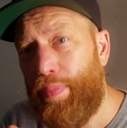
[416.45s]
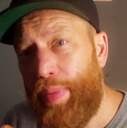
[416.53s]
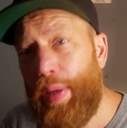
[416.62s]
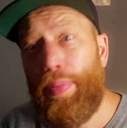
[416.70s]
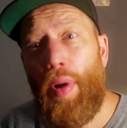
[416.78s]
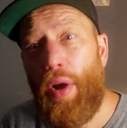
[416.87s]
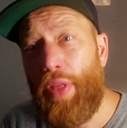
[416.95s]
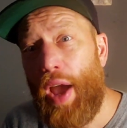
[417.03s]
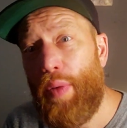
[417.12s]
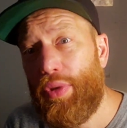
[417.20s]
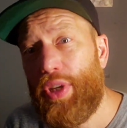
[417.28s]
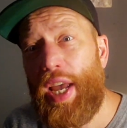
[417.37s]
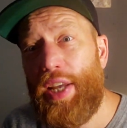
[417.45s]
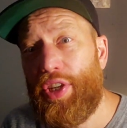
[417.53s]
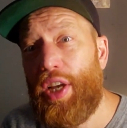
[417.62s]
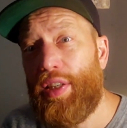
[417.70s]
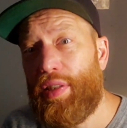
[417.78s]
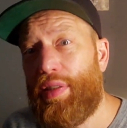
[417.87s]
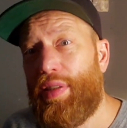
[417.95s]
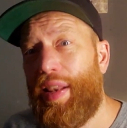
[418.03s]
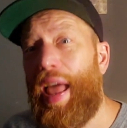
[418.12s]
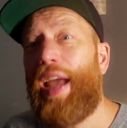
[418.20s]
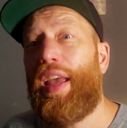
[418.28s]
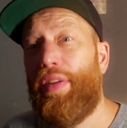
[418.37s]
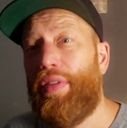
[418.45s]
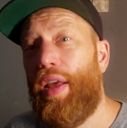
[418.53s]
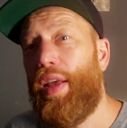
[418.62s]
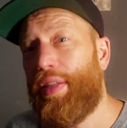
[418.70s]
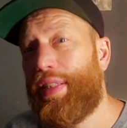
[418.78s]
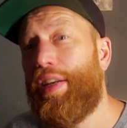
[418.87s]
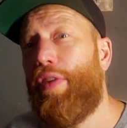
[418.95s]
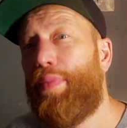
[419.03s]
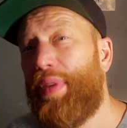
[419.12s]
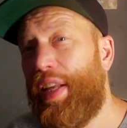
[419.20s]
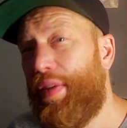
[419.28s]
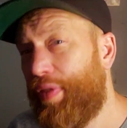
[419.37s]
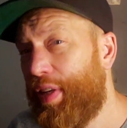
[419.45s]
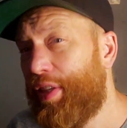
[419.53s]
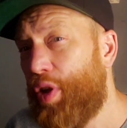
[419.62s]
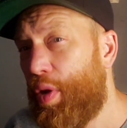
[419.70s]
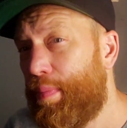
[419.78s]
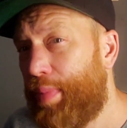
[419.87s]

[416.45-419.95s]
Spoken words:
big part of that was AJ's lack in self-belief in his own